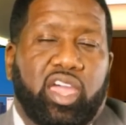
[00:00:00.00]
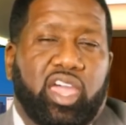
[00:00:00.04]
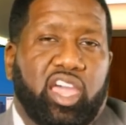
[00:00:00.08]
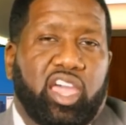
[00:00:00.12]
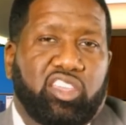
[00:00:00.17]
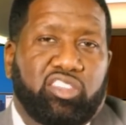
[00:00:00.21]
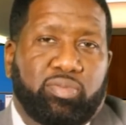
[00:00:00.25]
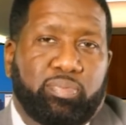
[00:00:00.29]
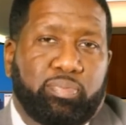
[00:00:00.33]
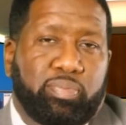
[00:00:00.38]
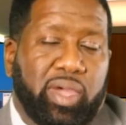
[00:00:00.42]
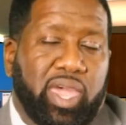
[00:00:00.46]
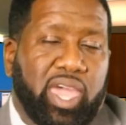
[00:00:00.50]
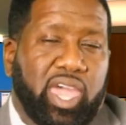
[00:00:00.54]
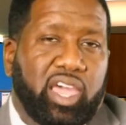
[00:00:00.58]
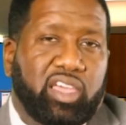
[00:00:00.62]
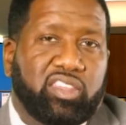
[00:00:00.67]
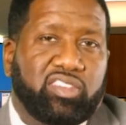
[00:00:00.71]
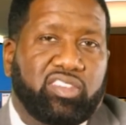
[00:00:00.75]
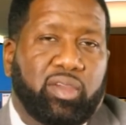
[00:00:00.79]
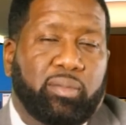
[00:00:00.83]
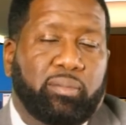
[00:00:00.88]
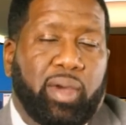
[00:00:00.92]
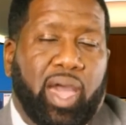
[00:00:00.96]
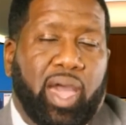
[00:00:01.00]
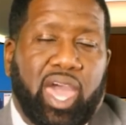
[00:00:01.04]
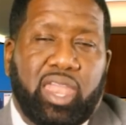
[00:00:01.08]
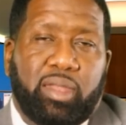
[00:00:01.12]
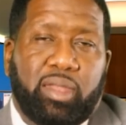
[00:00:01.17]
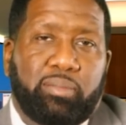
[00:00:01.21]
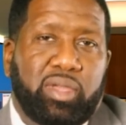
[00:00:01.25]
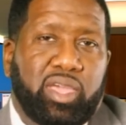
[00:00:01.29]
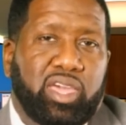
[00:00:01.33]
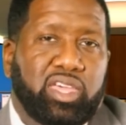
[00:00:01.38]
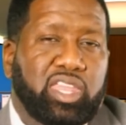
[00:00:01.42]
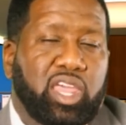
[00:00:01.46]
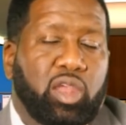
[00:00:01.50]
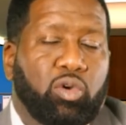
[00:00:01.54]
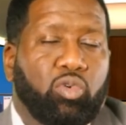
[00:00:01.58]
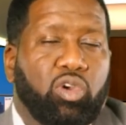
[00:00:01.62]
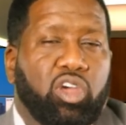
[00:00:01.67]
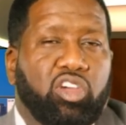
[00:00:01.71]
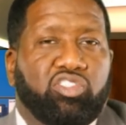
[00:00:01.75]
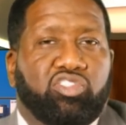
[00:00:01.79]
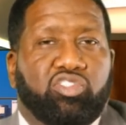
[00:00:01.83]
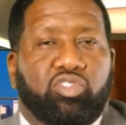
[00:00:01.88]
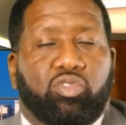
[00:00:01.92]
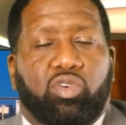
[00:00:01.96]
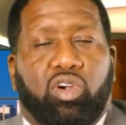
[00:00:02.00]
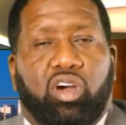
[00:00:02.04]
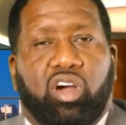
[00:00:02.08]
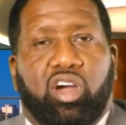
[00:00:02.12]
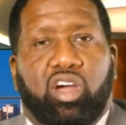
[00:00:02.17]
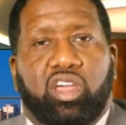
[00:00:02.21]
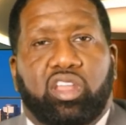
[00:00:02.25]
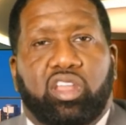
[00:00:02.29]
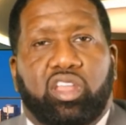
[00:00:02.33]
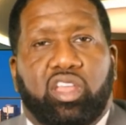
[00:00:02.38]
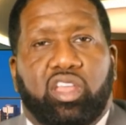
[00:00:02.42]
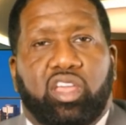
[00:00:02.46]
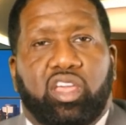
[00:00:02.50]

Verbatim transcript: is beg somebody to be in their restaurant